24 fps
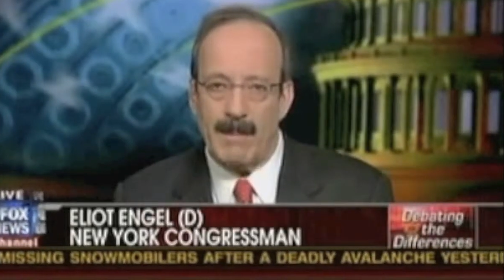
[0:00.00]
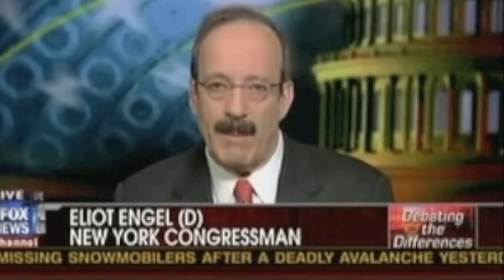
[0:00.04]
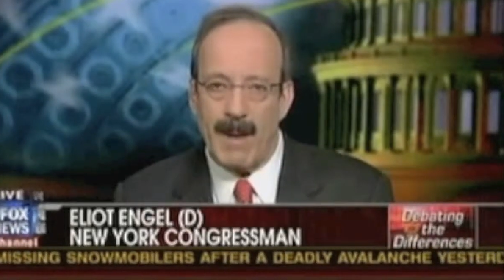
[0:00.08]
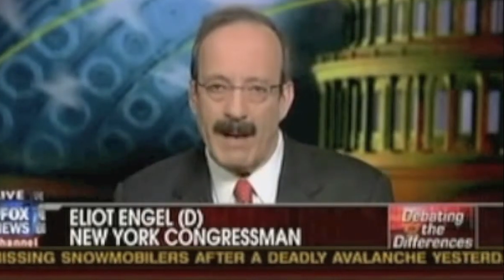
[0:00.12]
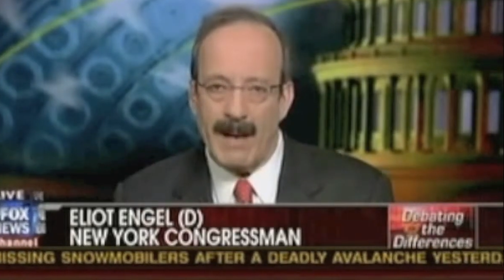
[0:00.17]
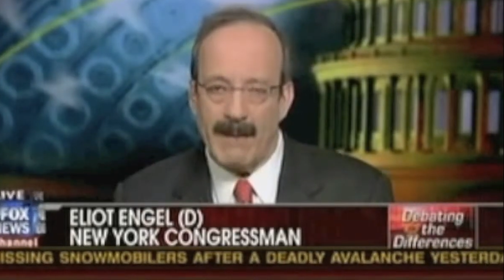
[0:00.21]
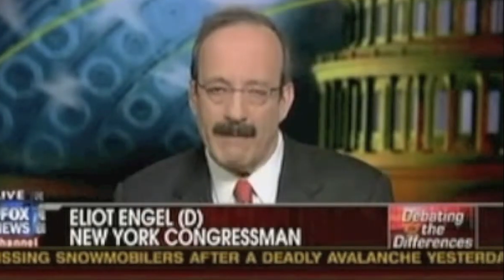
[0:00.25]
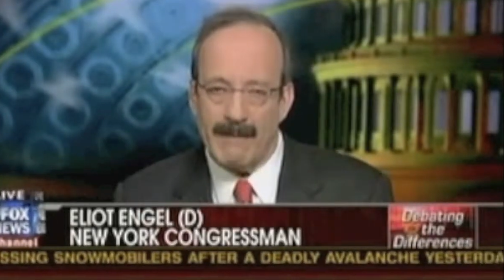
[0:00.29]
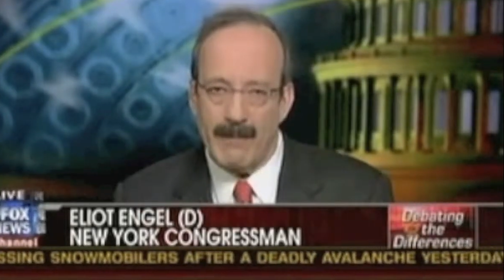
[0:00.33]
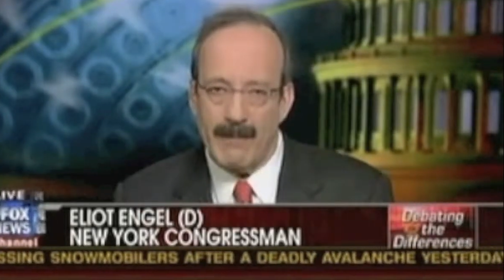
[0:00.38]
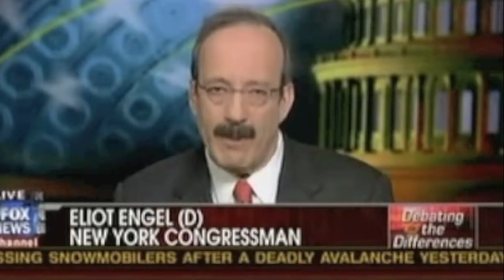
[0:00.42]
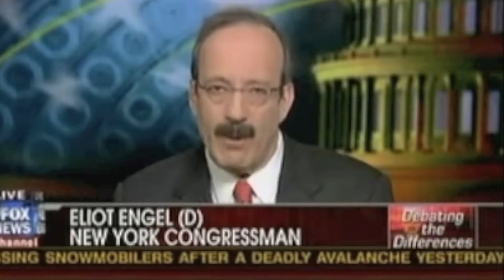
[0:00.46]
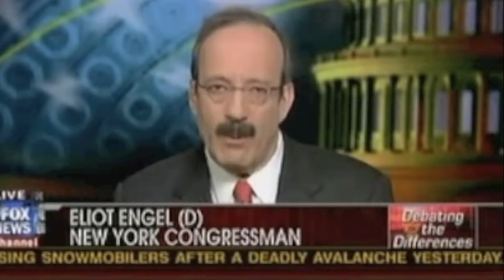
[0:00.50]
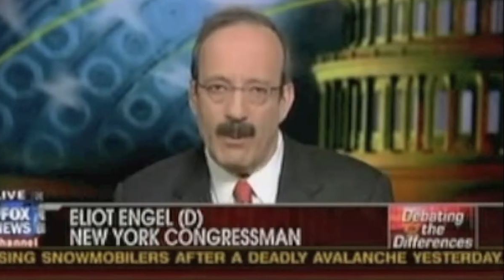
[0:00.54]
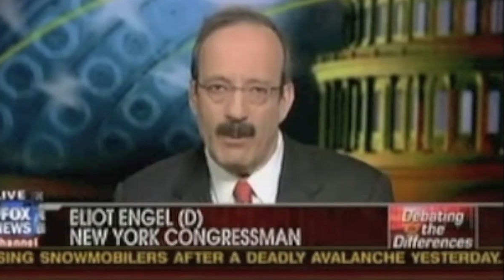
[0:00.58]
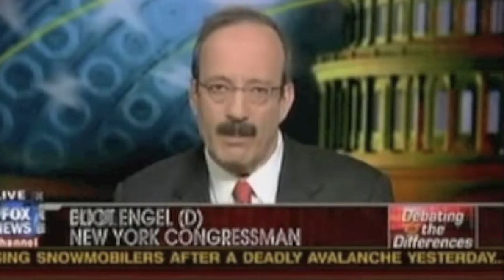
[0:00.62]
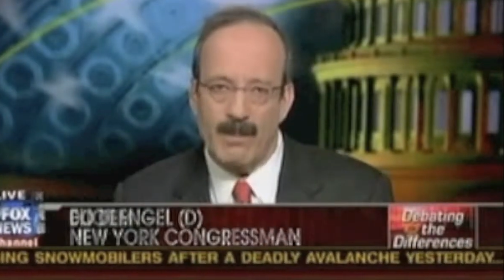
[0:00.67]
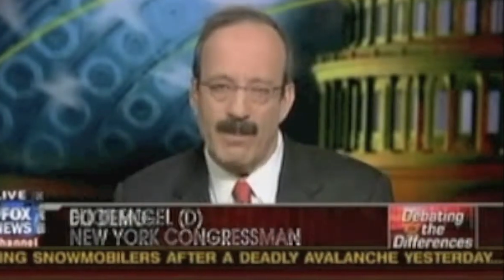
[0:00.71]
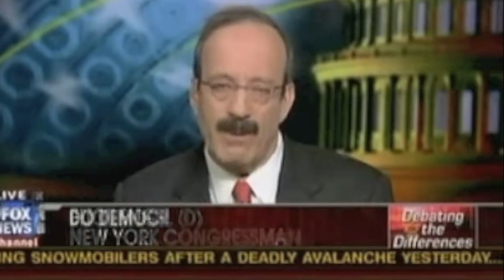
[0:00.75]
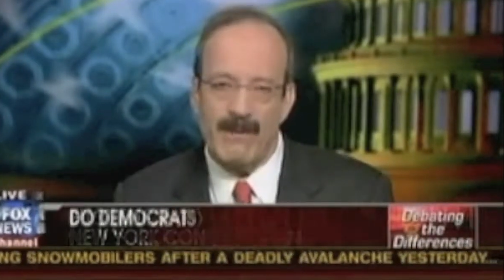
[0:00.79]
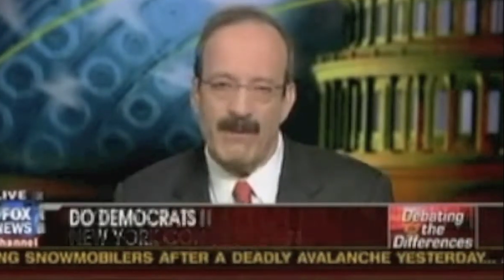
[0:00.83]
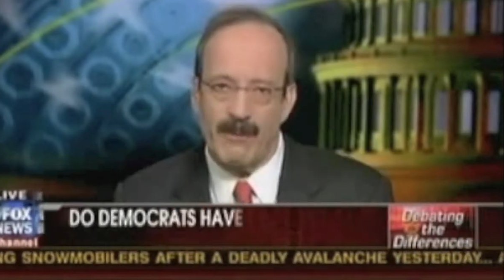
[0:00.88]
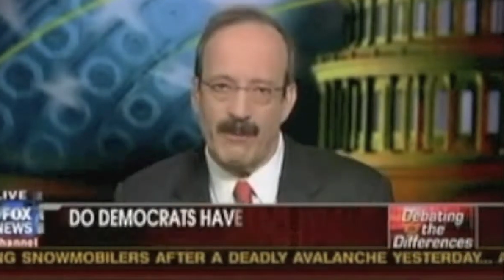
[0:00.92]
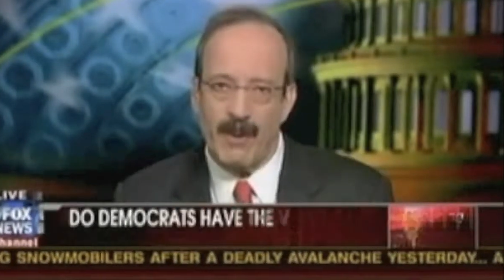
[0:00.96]
my
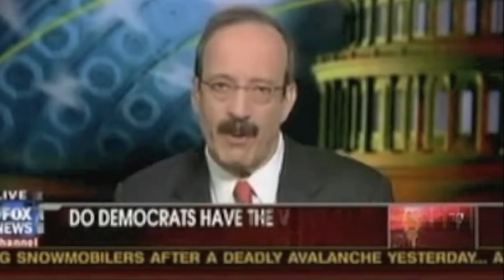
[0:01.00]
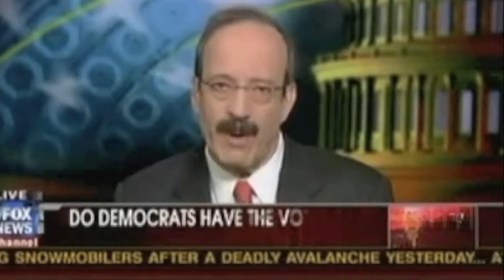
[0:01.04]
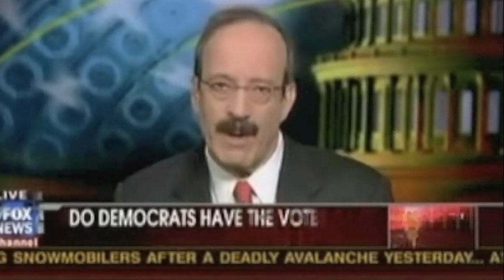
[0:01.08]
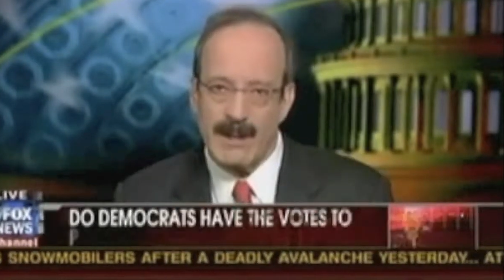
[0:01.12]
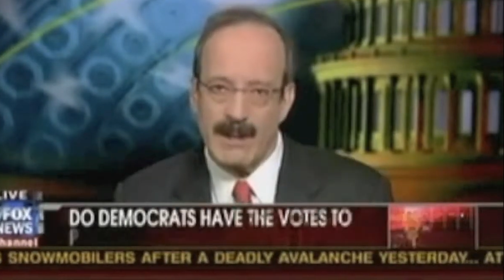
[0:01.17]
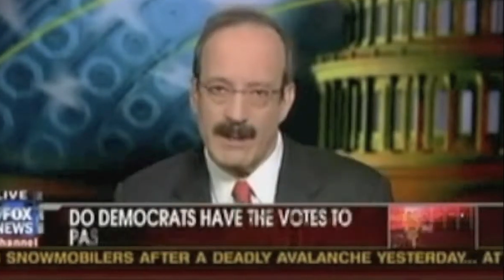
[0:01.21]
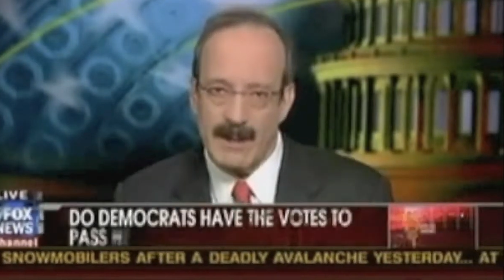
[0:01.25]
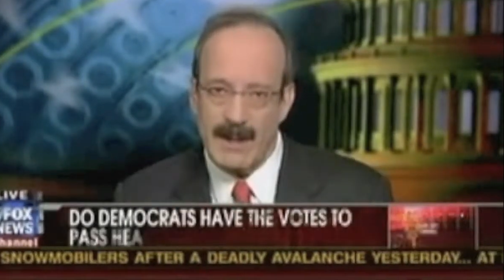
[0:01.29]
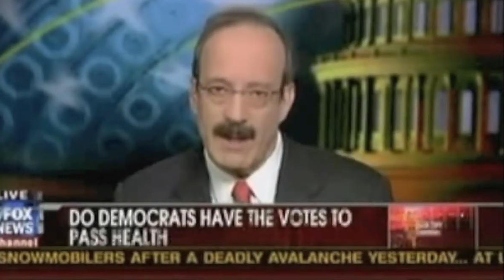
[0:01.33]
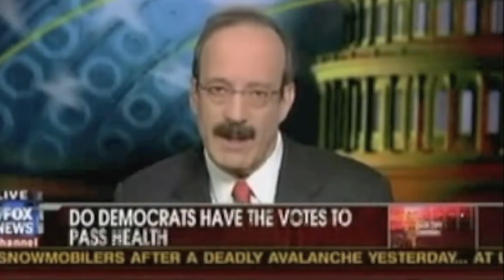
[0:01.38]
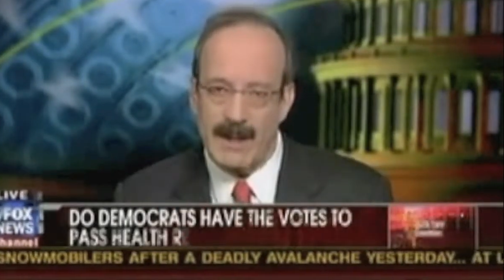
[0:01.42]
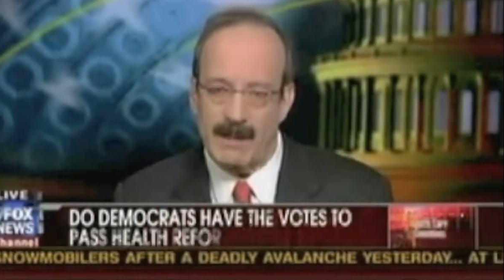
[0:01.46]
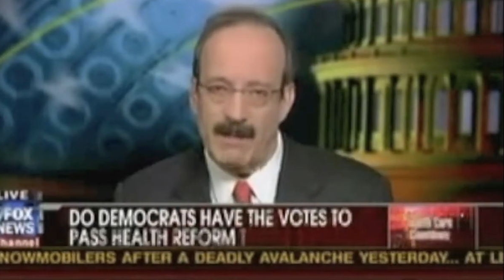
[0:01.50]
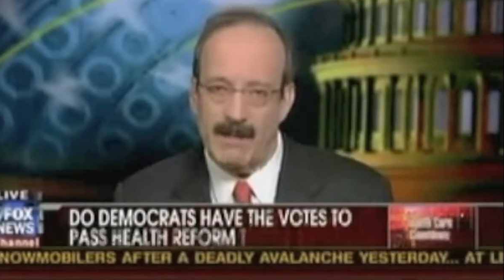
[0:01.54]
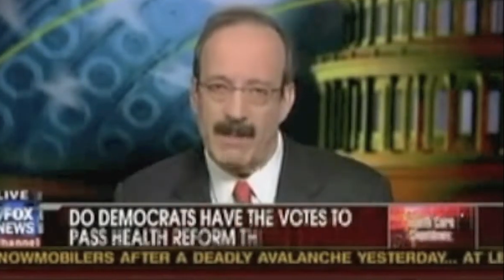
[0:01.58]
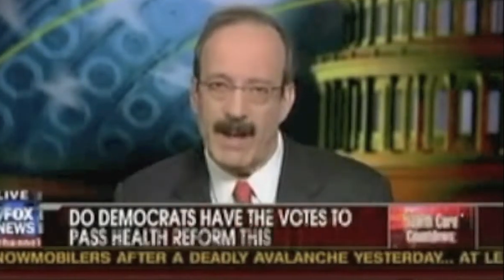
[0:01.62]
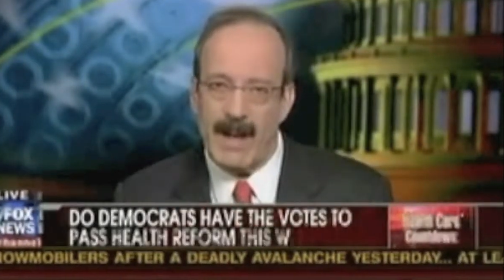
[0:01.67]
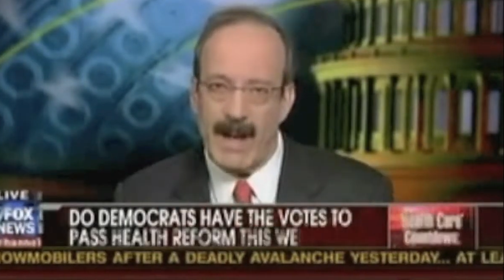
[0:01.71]
vote before I see it.